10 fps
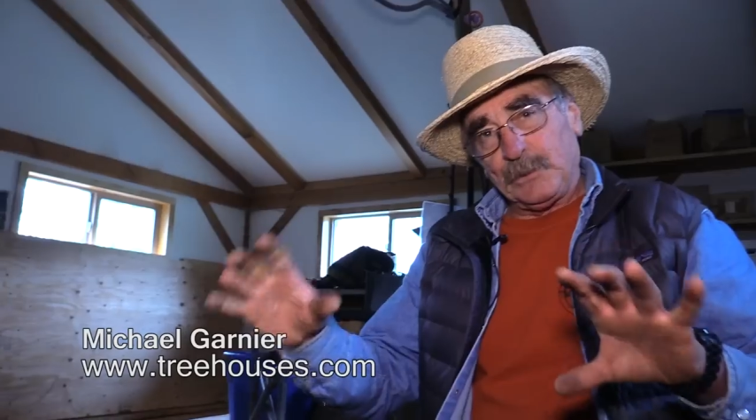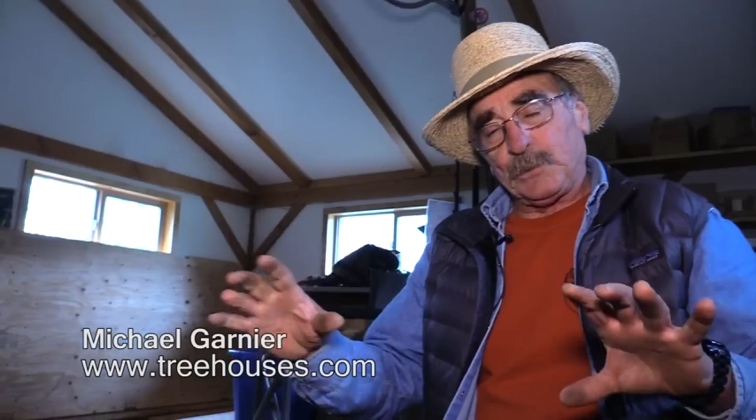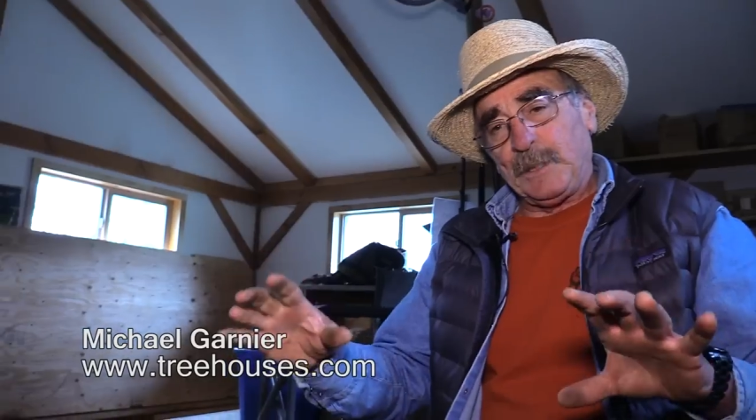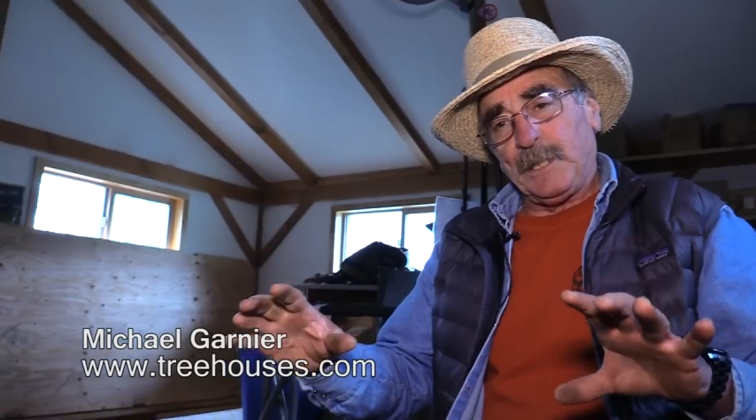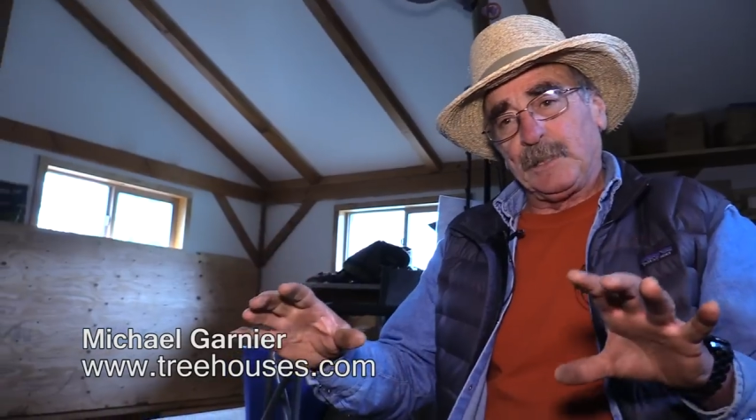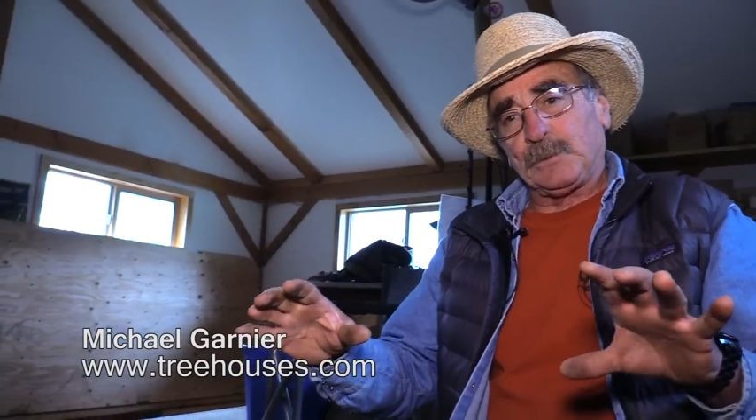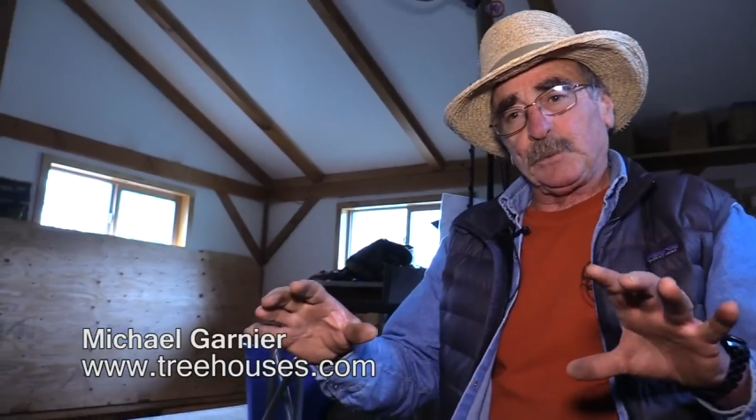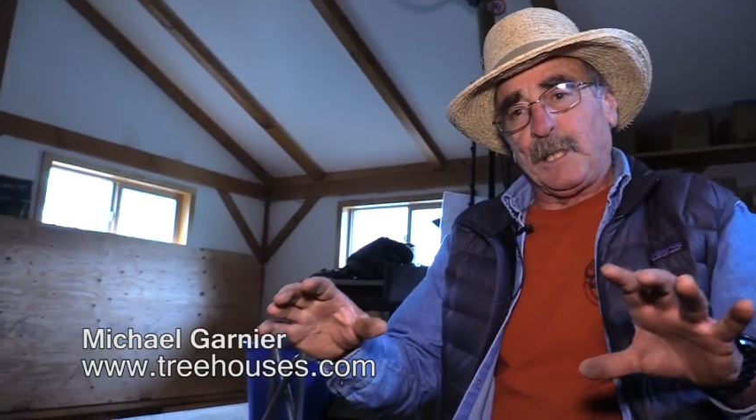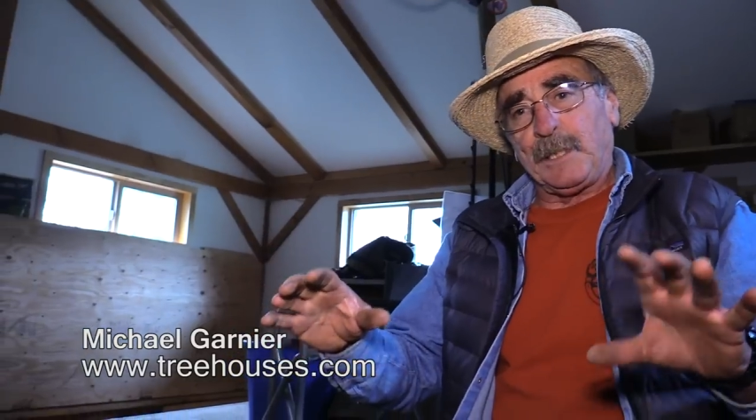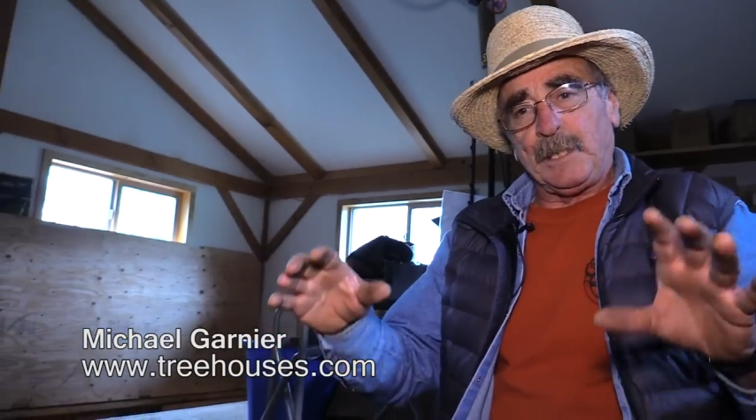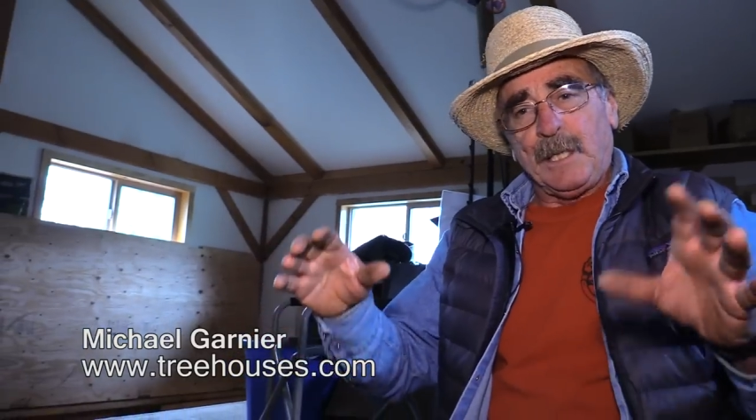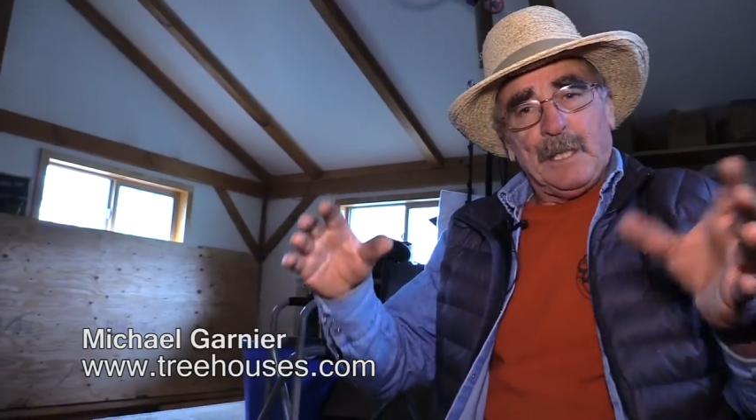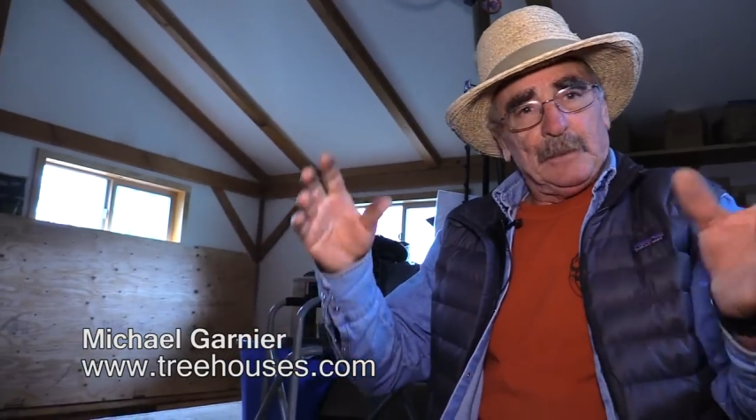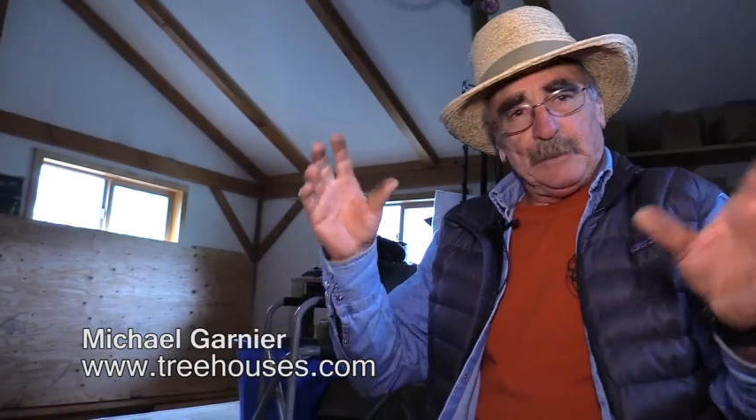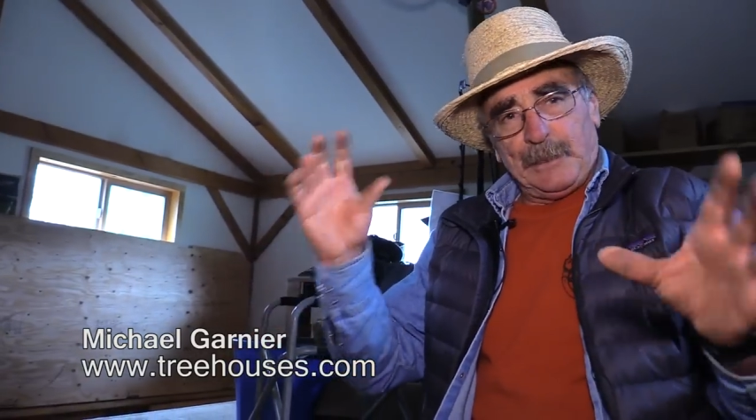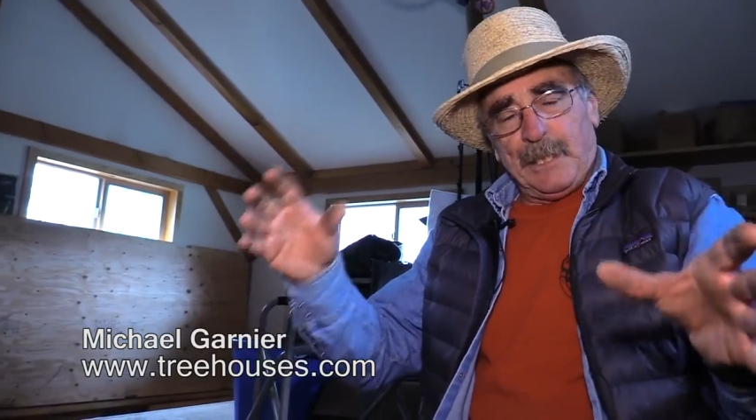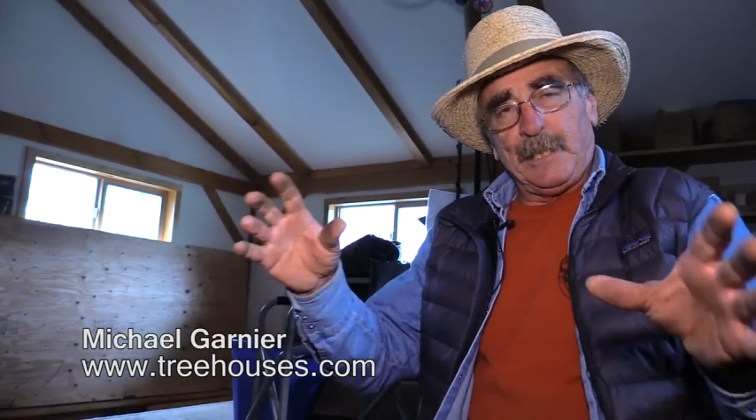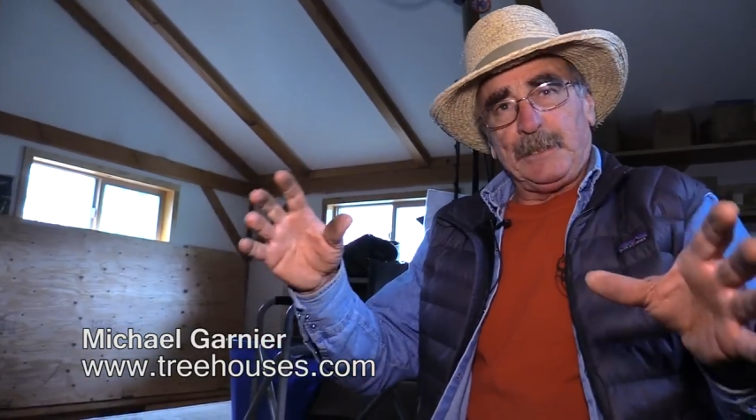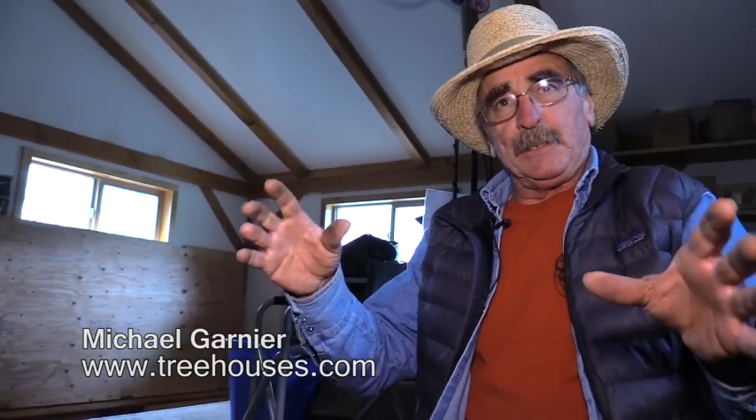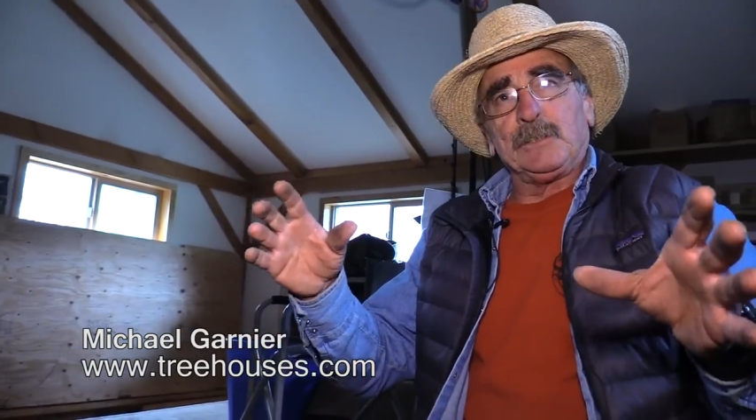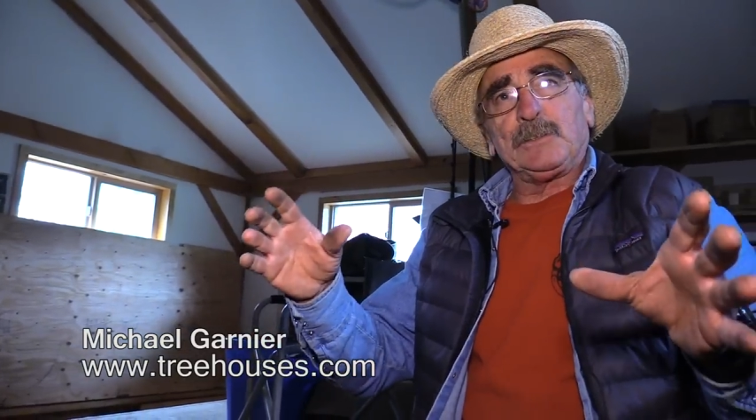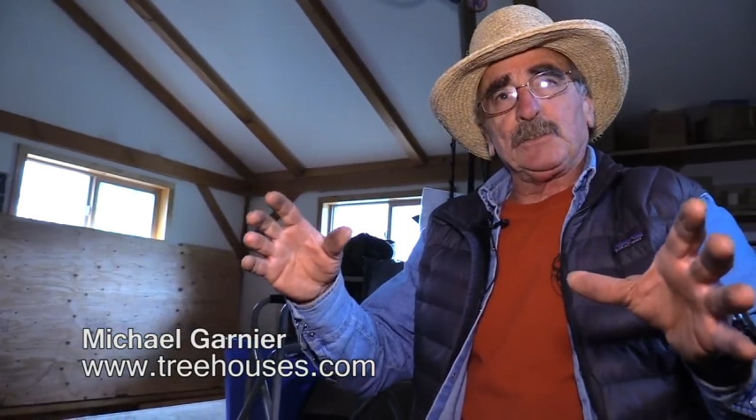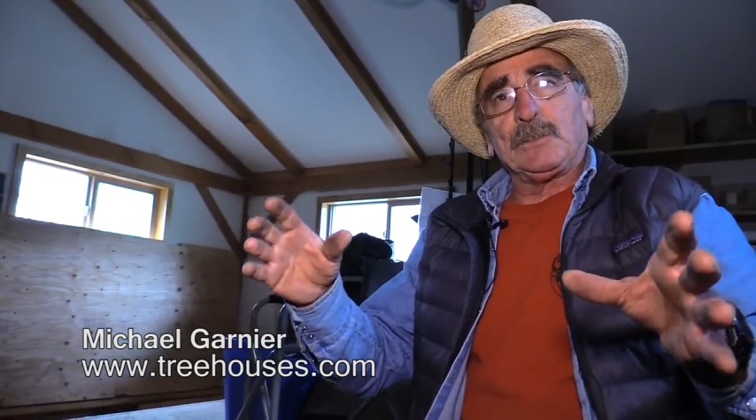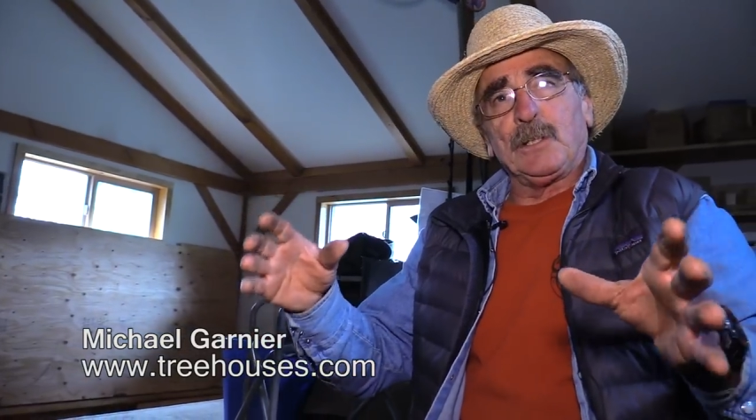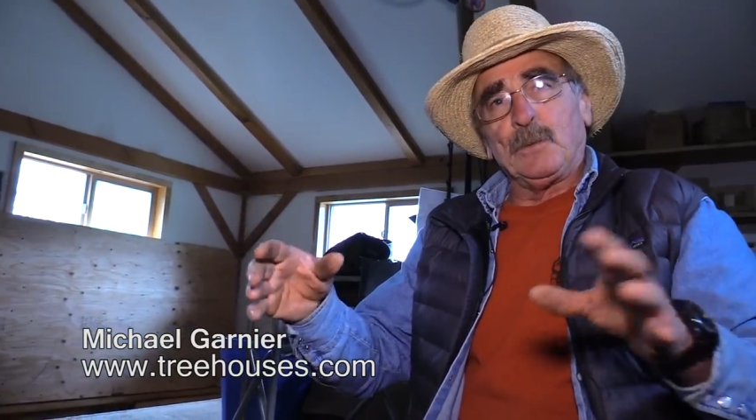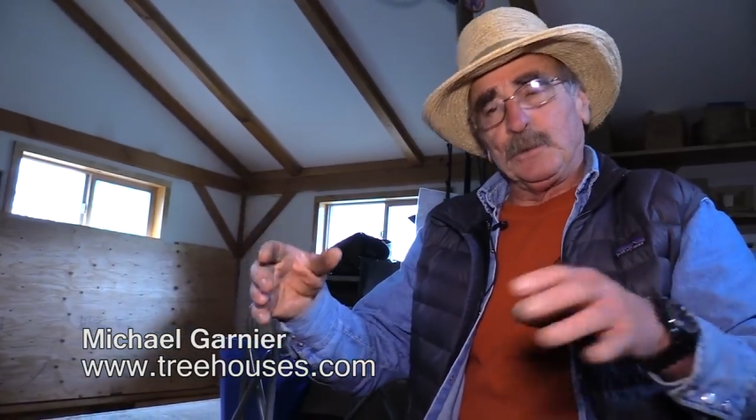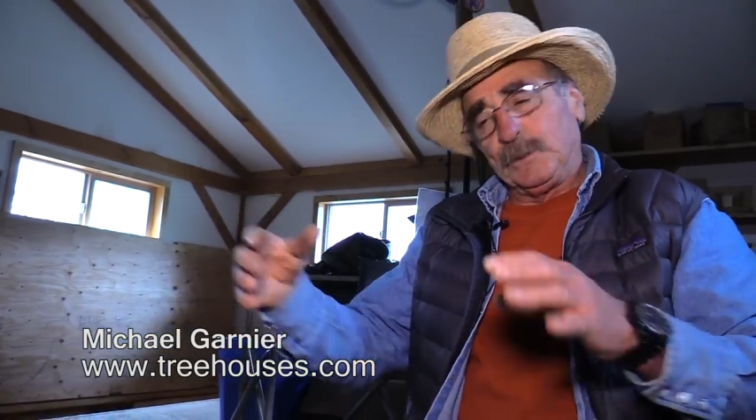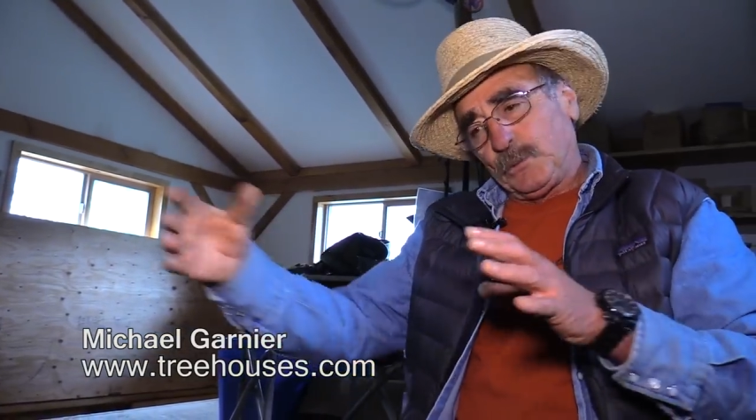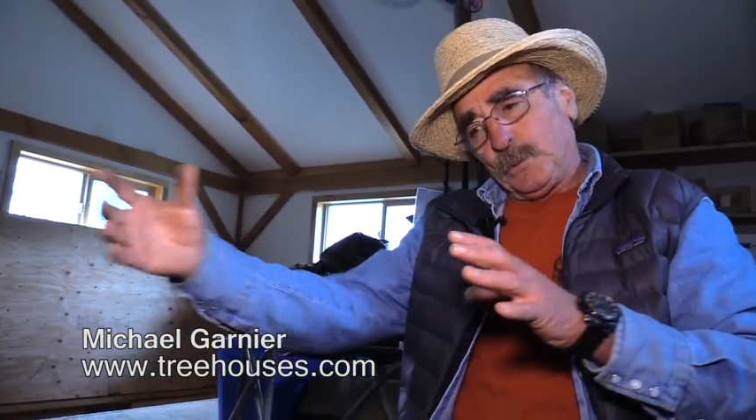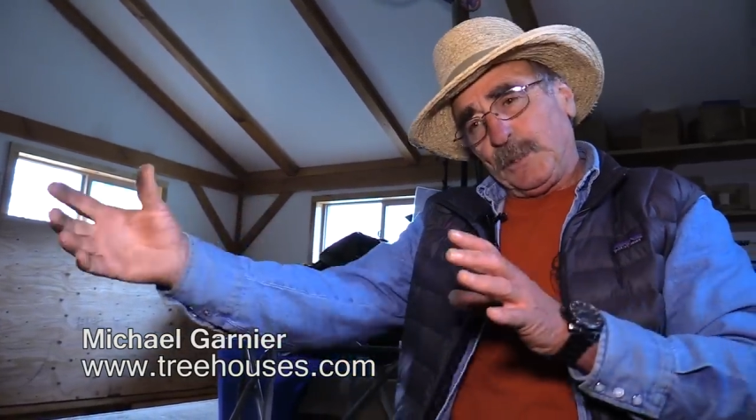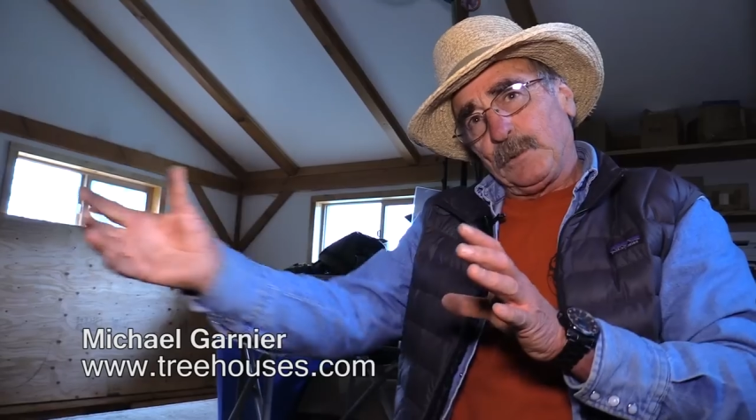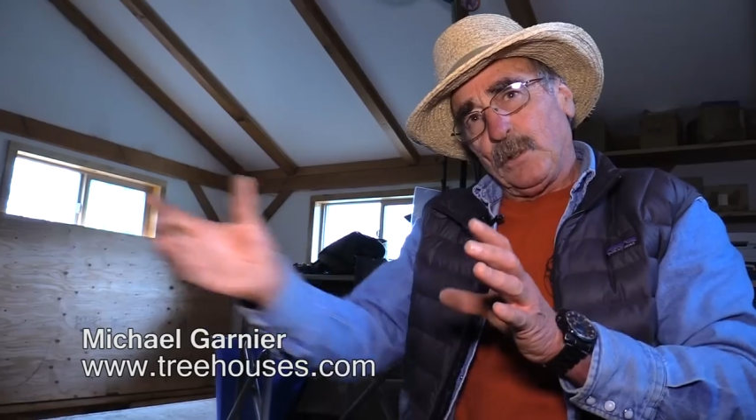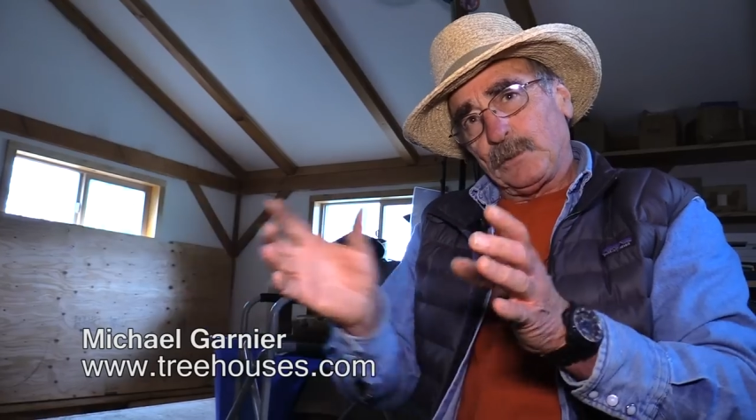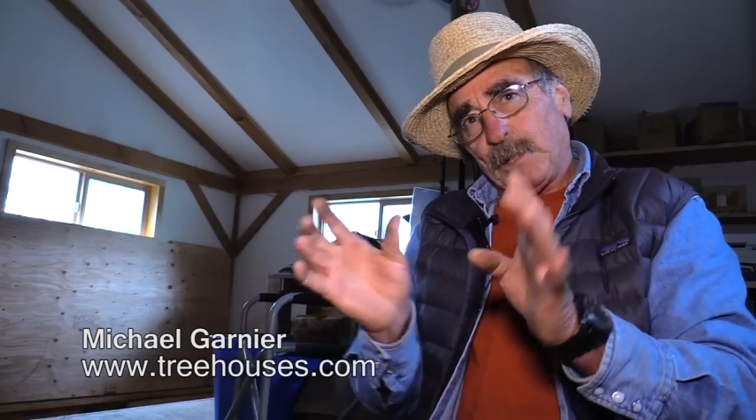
treehouse right, in 10 years or so, when the tree grows